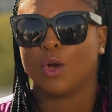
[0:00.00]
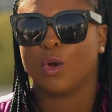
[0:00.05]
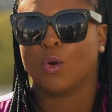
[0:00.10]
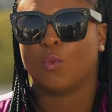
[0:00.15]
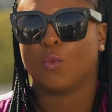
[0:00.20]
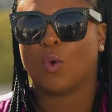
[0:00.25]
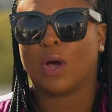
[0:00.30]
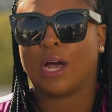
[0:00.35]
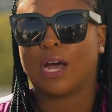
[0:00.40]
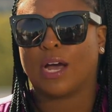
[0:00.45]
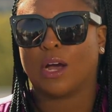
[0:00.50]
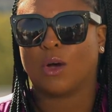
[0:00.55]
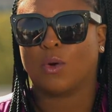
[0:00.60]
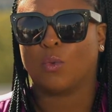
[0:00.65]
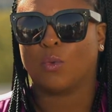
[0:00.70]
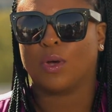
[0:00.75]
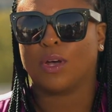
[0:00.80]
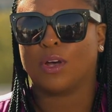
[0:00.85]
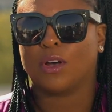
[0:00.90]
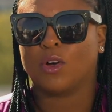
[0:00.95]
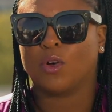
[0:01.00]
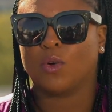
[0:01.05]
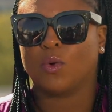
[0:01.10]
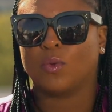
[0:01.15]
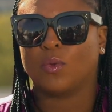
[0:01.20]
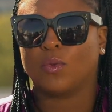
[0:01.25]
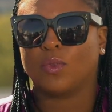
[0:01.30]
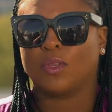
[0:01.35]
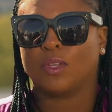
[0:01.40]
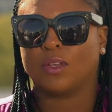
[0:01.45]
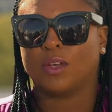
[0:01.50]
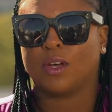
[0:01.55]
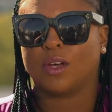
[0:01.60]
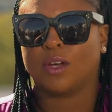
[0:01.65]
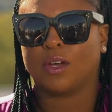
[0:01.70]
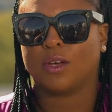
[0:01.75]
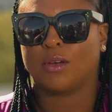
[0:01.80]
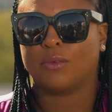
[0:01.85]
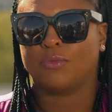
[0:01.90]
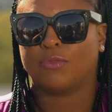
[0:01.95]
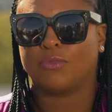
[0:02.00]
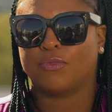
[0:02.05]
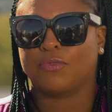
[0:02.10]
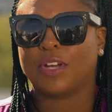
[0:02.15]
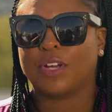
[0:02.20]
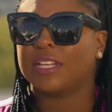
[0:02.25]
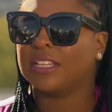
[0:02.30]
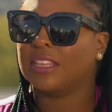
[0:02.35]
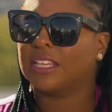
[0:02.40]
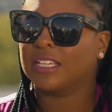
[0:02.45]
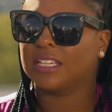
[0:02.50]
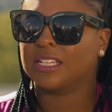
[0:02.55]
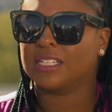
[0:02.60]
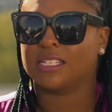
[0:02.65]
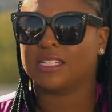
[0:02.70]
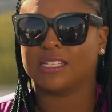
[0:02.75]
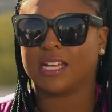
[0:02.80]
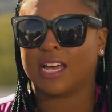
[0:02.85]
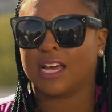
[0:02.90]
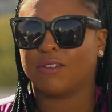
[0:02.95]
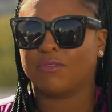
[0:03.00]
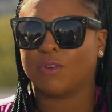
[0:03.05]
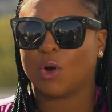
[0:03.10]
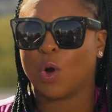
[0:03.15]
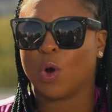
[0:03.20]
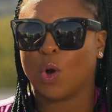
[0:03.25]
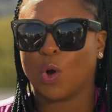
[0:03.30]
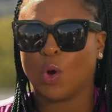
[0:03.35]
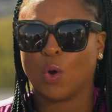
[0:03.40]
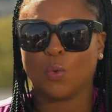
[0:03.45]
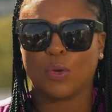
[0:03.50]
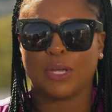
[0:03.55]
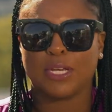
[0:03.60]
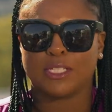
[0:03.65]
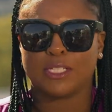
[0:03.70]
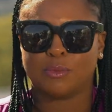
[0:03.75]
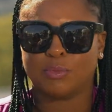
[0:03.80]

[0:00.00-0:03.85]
Wow, well, funny thing is I've always